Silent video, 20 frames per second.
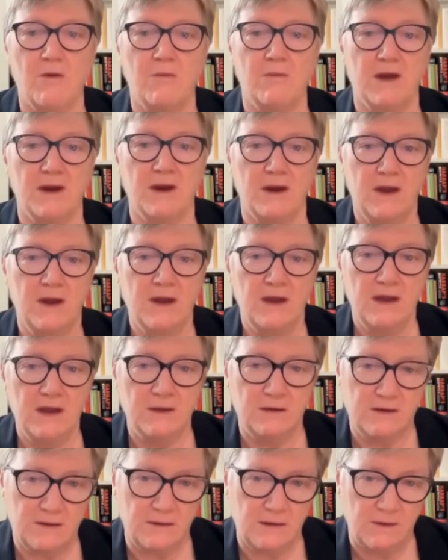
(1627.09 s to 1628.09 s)
but
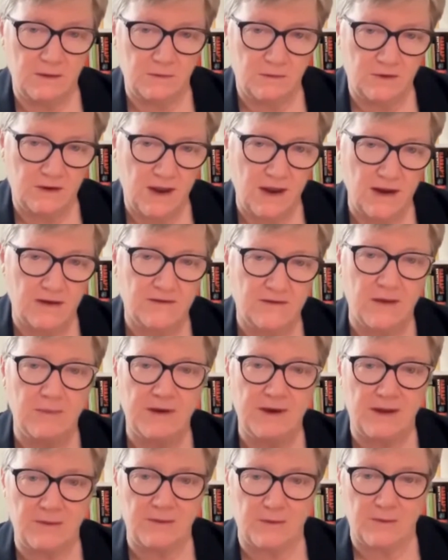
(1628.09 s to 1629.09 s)
it takes up
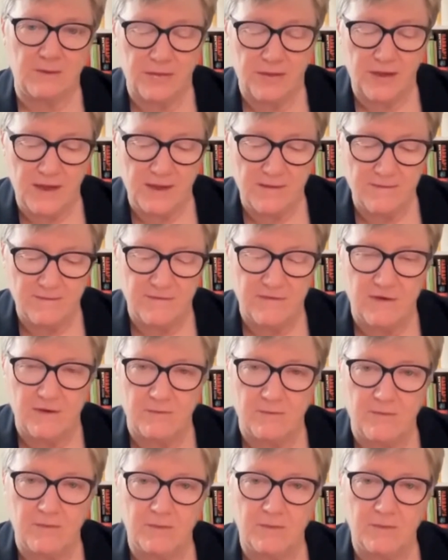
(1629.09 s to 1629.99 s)
another theme from